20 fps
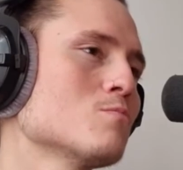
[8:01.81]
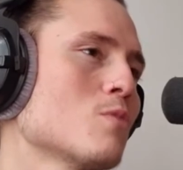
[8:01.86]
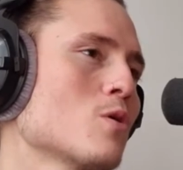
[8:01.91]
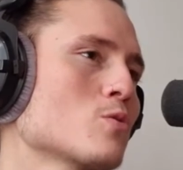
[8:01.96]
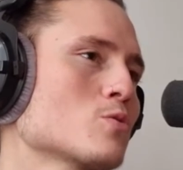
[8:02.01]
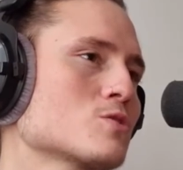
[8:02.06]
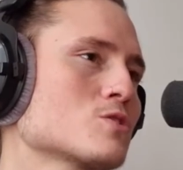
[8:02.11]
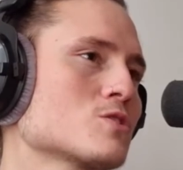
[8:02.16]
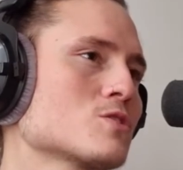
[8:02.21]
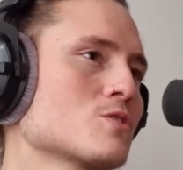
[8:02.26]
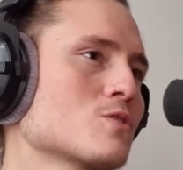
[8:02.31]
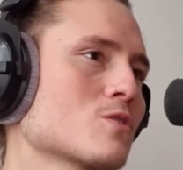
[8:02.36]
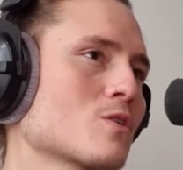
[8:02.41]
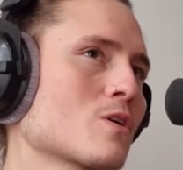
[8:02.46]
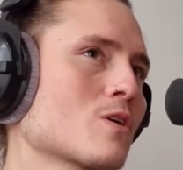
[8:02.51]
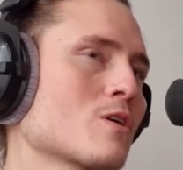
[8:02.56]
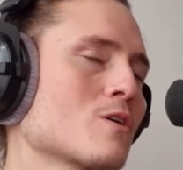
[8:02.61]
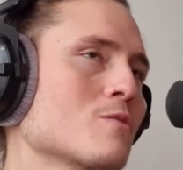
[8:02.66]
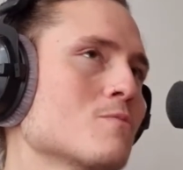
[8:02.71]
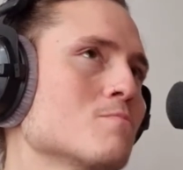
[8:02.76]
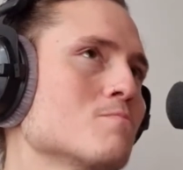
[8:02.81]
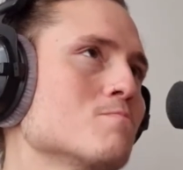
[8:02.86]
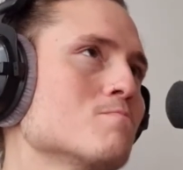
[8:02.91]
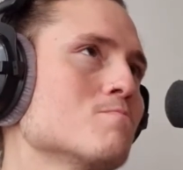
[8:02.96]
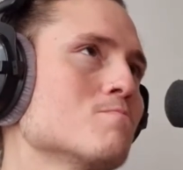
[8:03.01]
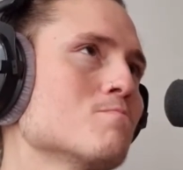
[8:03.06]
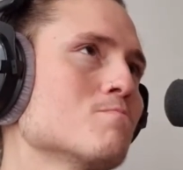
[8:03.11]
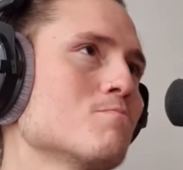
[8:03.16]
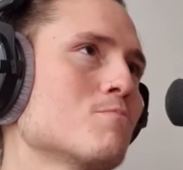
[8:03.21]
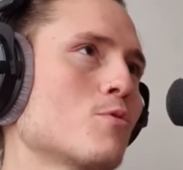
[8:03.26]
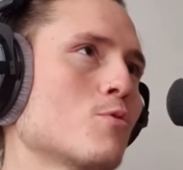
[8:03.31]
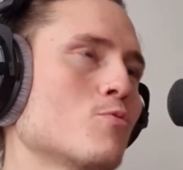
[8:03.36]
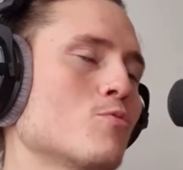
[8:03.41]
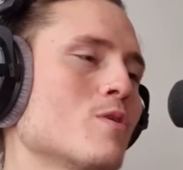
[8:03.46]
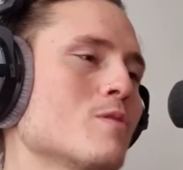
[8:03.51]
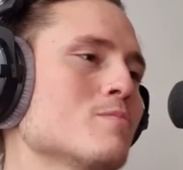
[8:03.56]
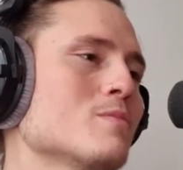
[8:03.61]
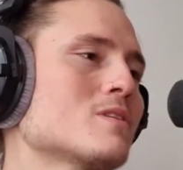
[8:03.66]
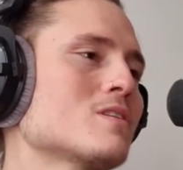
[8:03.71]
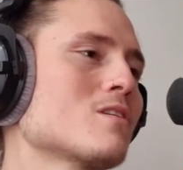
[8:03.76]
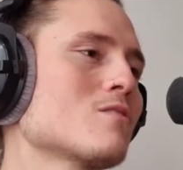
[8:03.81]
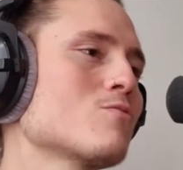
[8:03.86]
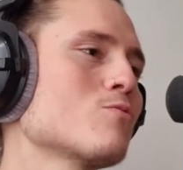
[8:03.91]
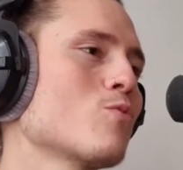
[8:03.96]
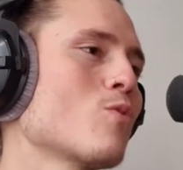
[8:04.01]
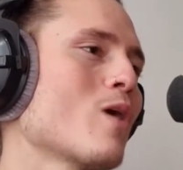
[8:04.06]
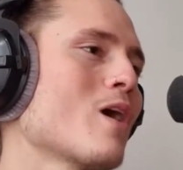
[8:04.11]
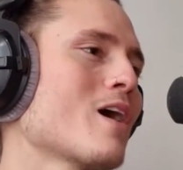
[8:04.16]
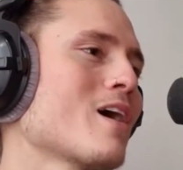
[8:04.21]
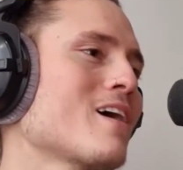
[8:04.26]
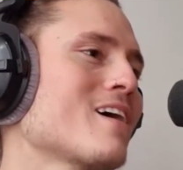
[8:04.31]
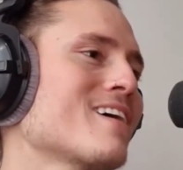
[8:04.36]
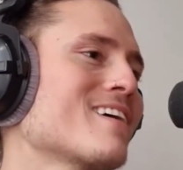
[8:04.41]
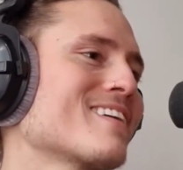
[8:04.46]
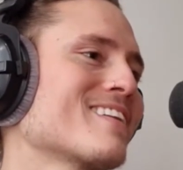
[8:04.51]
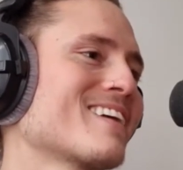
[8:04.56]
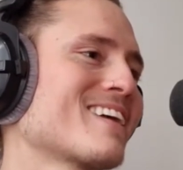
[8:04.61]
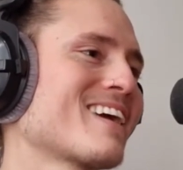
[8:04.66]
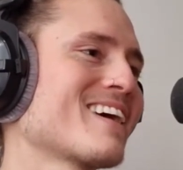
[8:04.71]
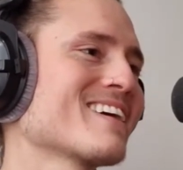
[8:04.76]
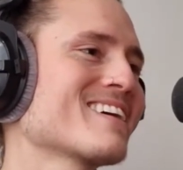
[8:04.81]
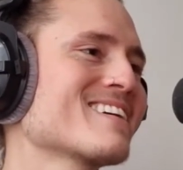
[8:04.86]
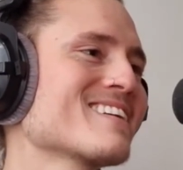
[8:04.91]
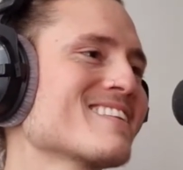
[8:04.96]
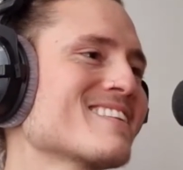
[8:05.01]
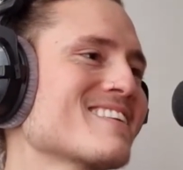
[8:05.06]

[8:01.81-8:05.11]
the most primitive way that I can